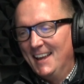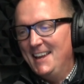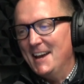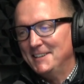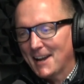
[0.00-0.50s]
He
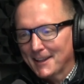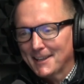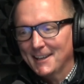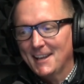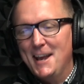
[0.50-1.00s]
had
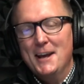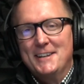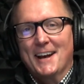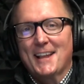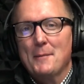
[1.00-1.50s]
nothing. All right.
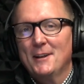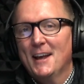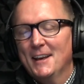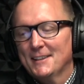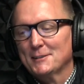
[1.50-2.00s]
Nothing. I mean,
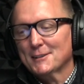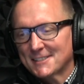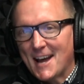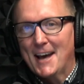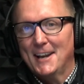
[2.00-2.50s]
this nothing.
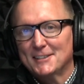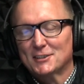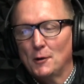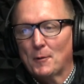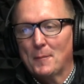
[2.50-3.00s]
is not a
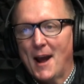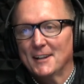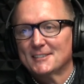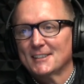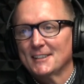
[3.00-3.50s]
super
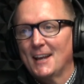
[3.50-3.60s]
match.